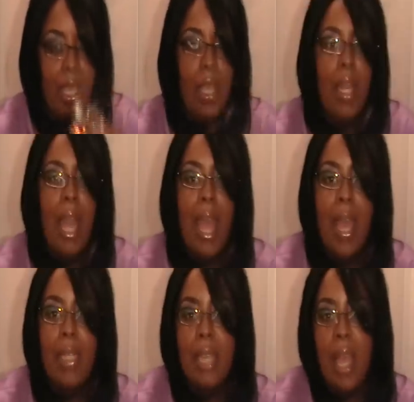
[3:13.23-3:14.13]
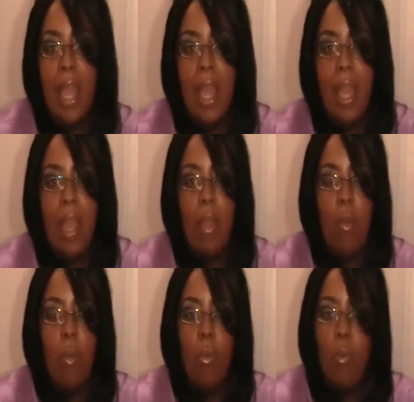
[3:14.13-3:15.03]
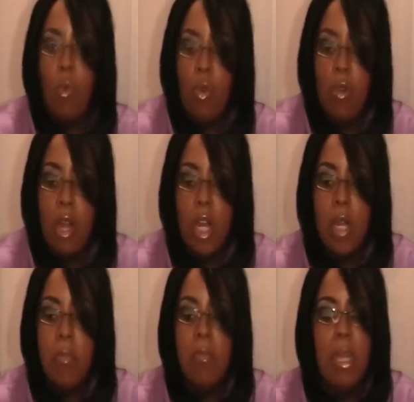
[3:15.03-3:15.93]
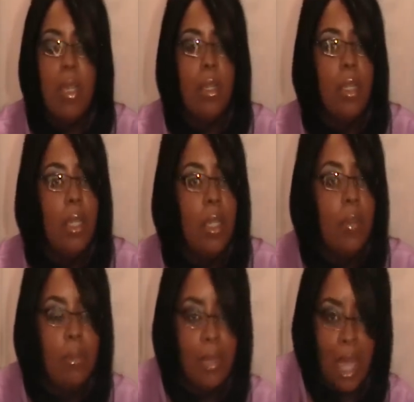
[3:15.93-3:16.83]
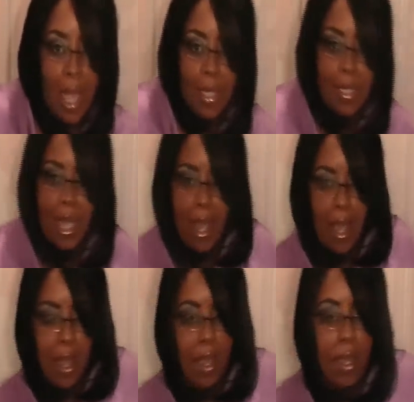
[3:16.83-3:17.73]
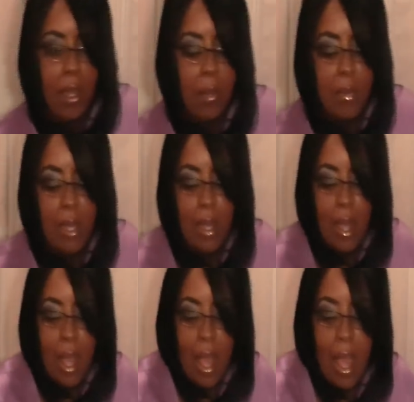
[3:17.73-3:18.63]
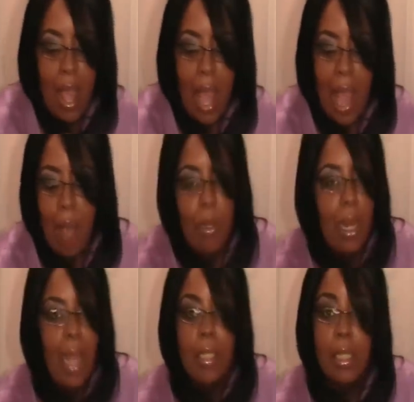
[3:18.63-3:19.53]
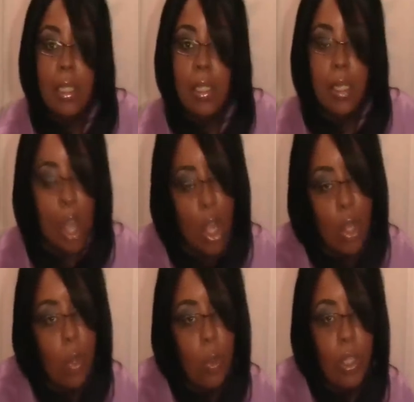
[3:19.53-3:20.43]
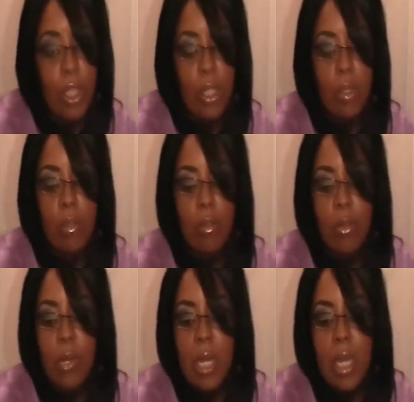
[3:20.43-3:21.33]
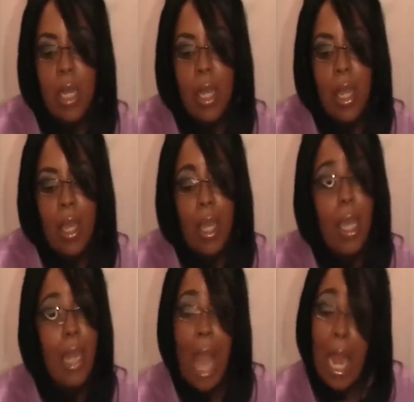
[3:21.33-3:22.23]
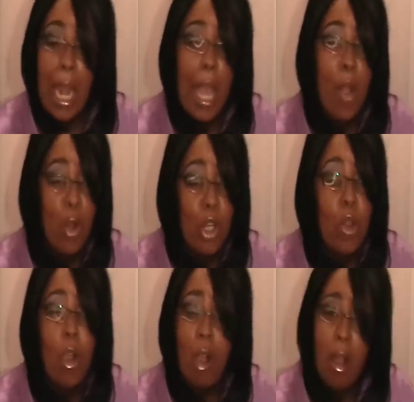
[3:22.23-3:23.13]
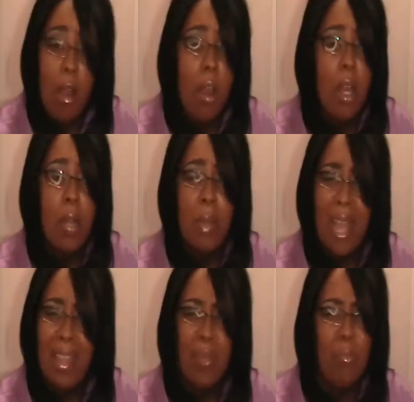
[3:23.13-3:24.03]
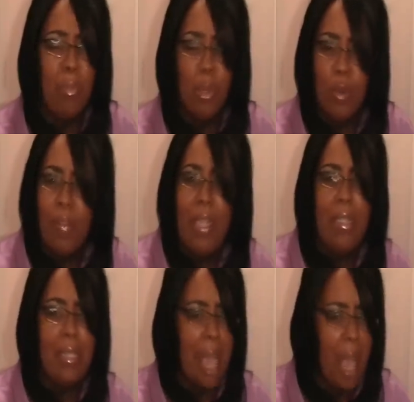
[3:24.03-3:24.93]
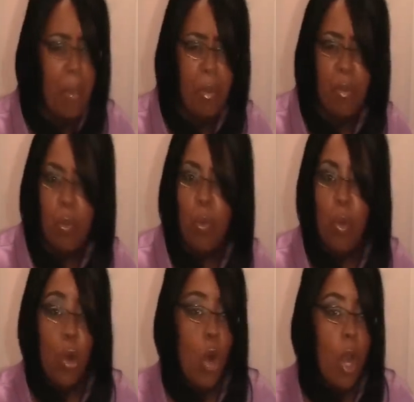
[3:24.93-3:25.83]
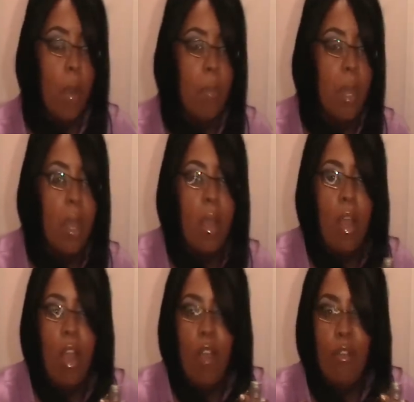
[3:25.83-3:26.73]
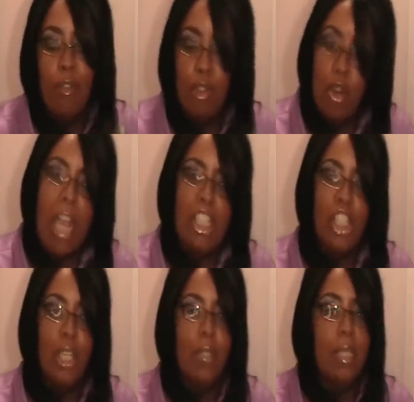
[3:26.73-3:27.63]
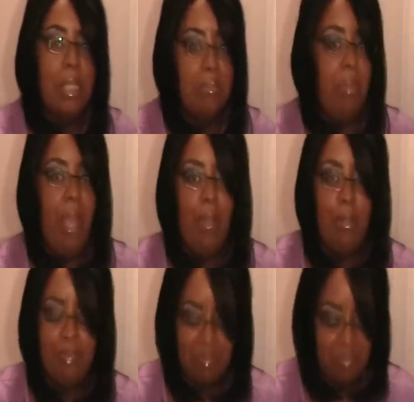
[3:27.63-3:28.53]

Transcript: It has a warm nighttime. I would like to snuggle with you. Can I lay on your arm at the movies type of warm, fresh smell?